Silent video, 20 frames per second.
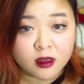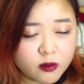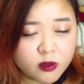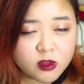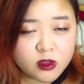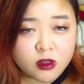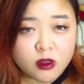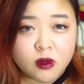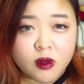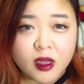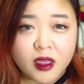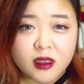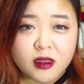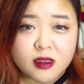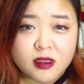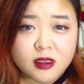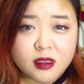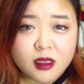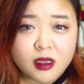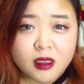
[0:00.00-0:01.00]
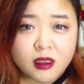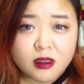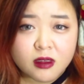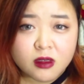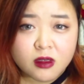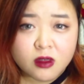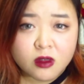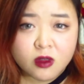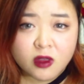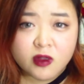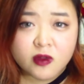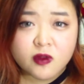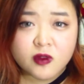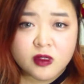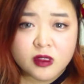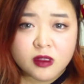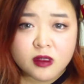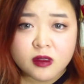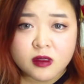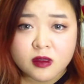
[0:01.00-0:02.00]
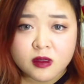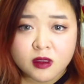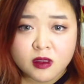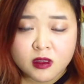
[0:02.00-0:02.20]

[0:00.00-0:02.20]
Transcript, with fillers: So I'd say the closest